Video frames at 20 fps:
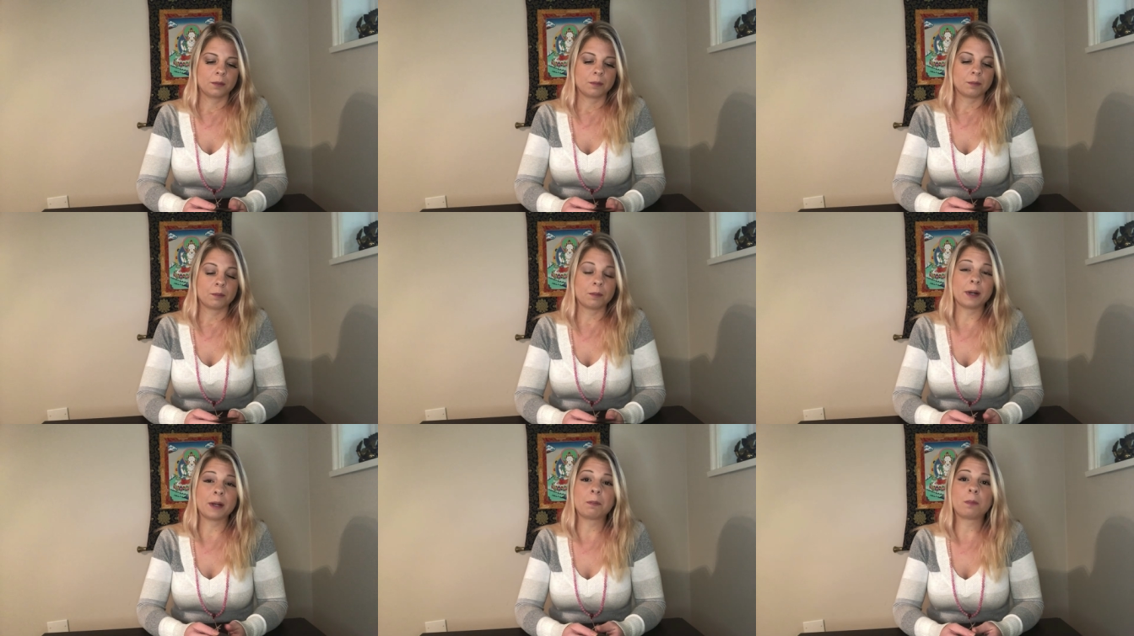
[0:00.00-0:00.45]

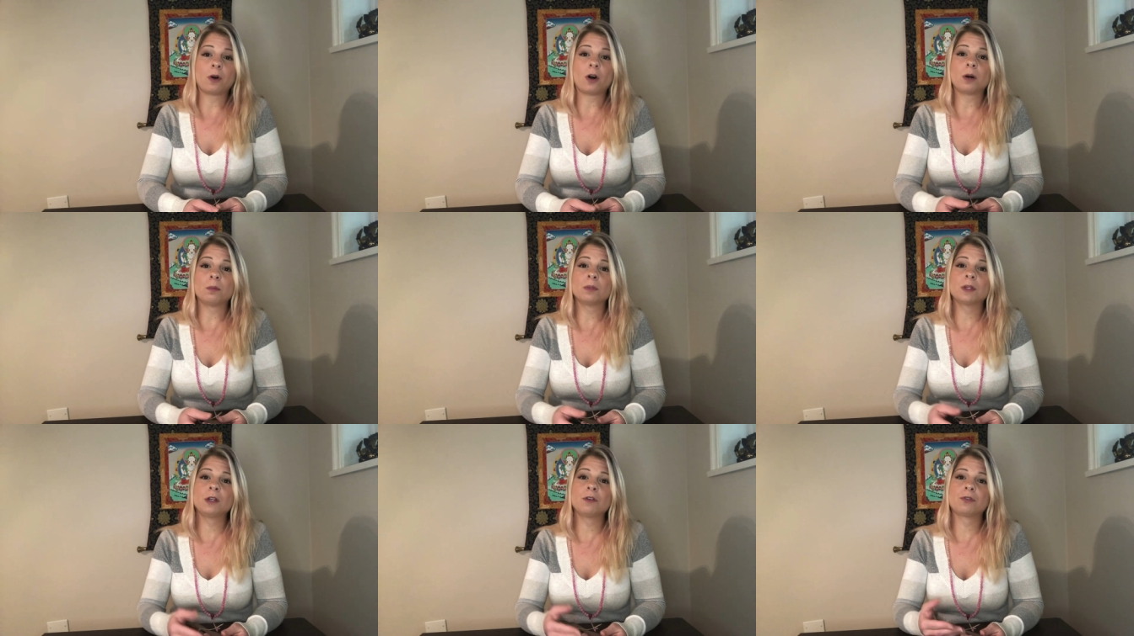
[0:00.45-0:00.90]
my palm
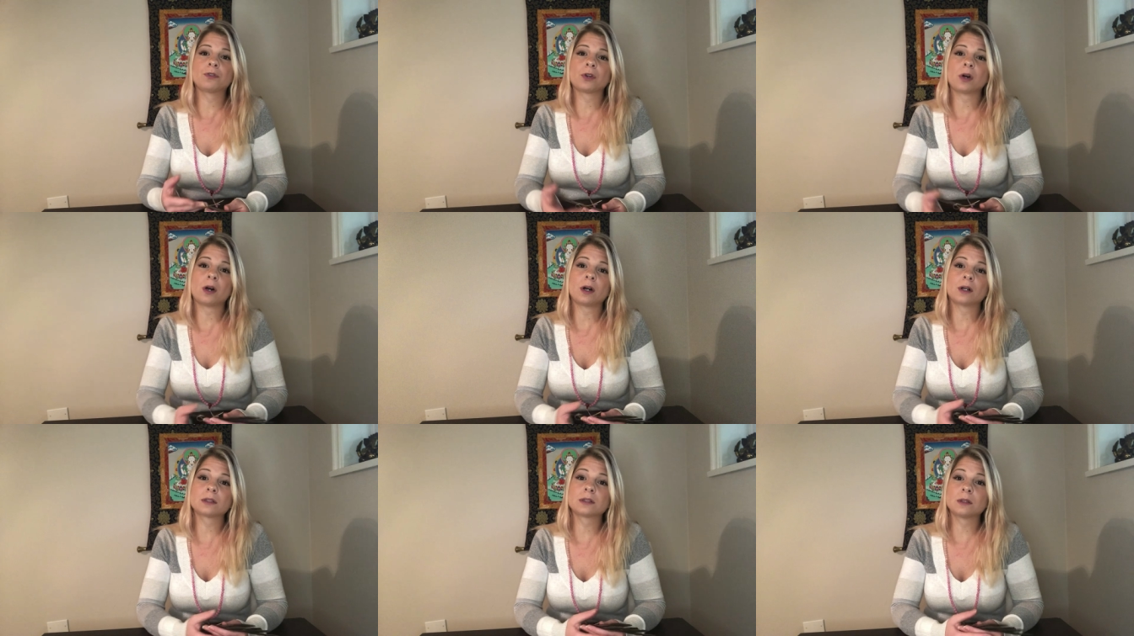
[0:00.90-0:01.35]
leaf
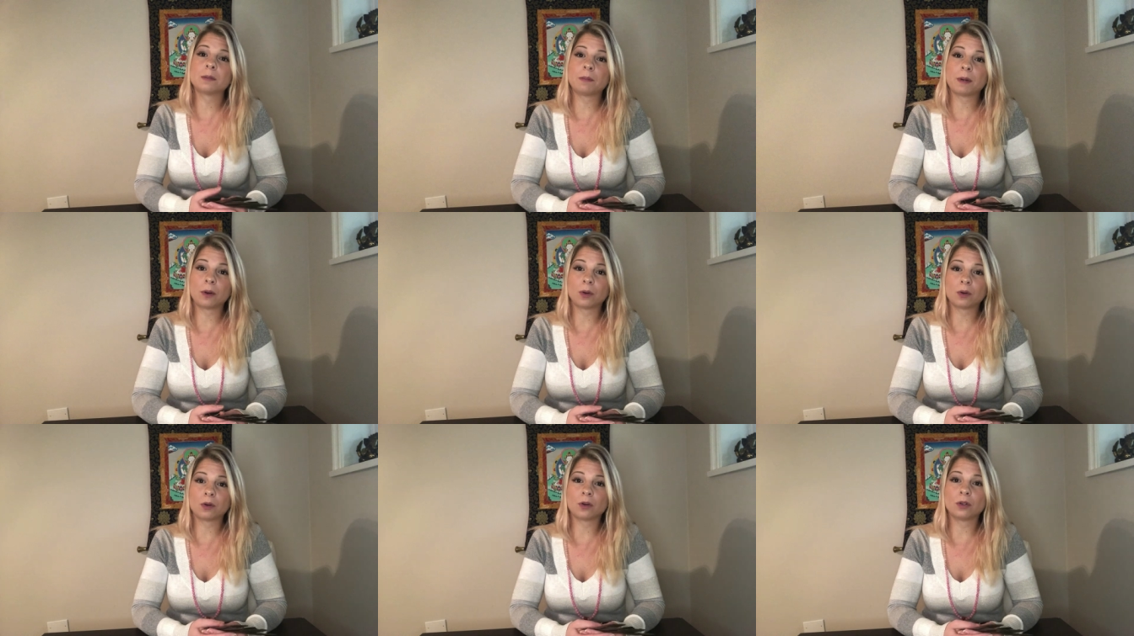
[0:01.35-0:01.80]
talked
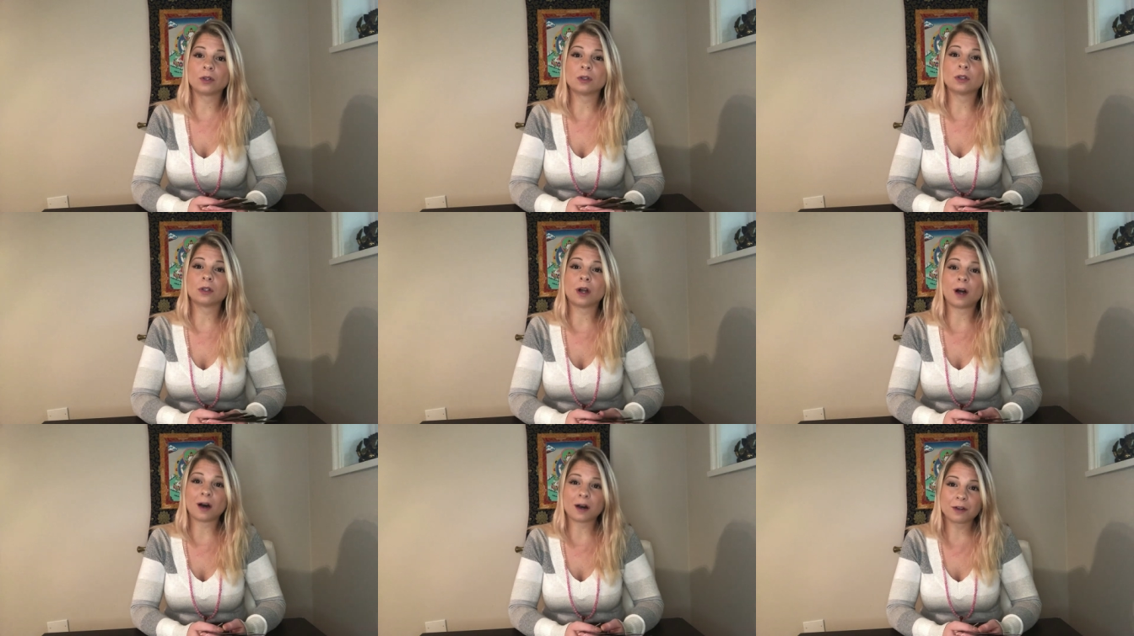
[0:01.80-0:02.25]
about a
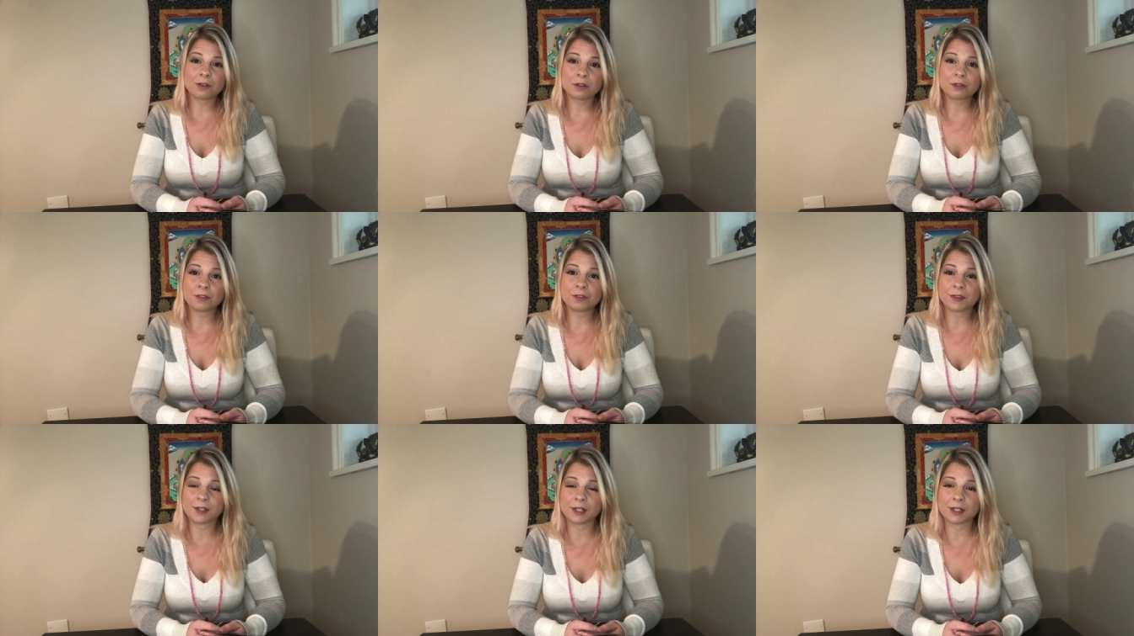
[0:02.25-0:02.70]
lot of
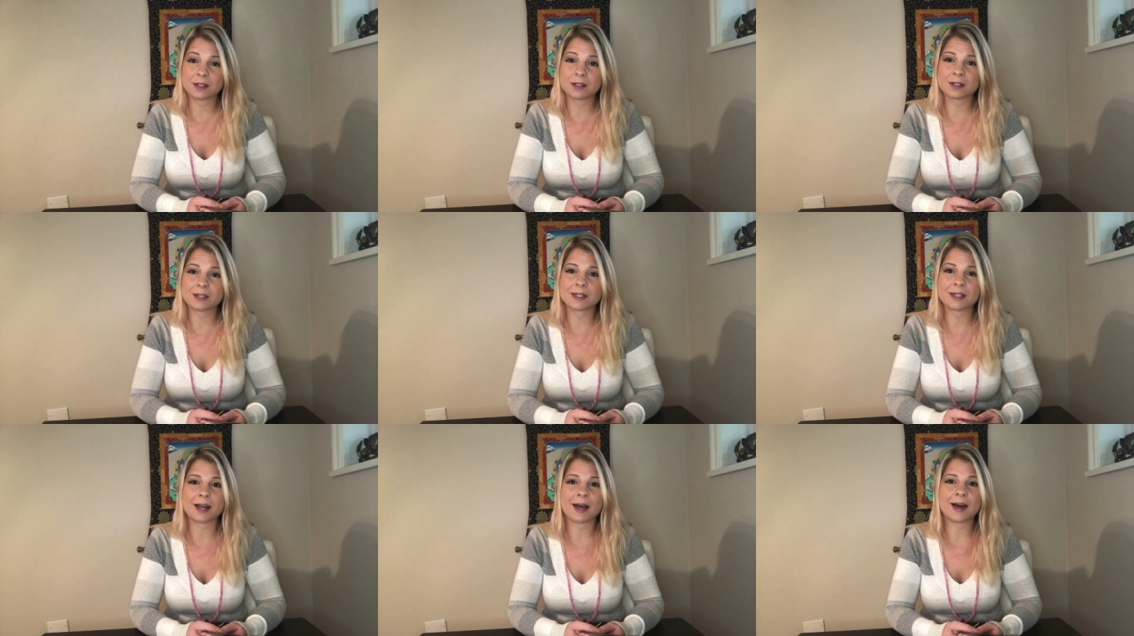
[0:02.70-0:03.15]
things
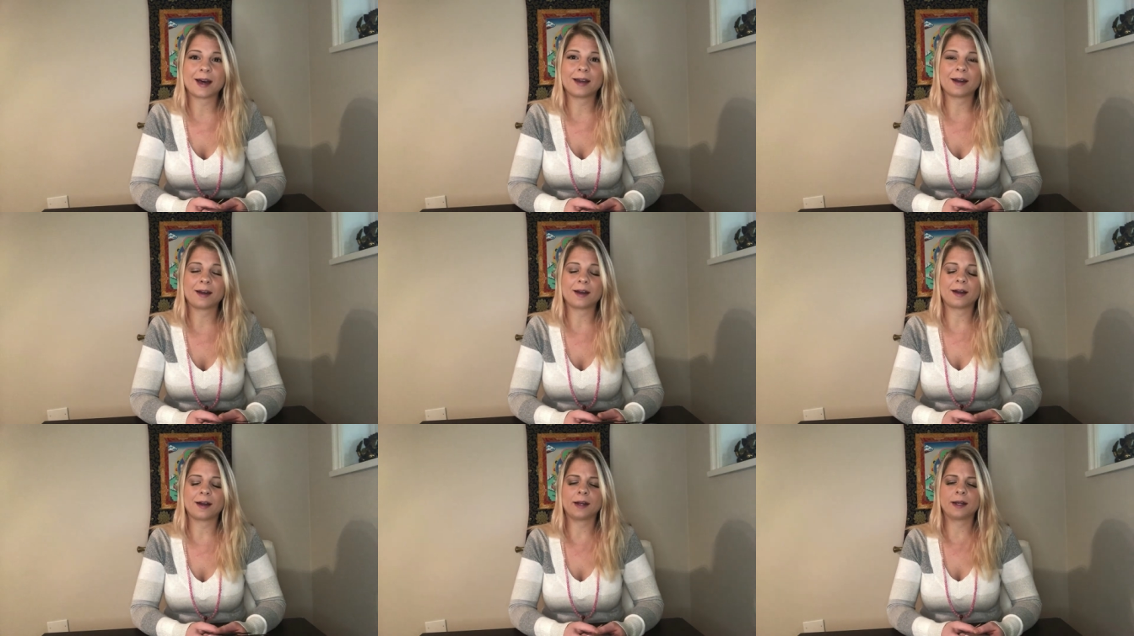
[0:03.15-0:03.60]
that
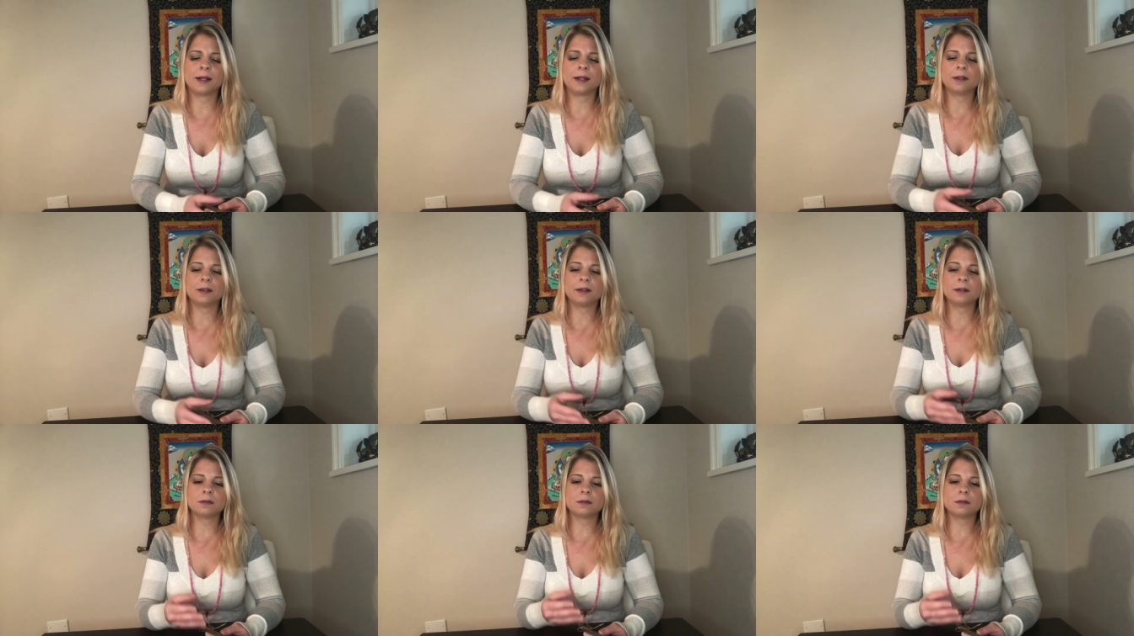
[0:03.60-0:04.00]
I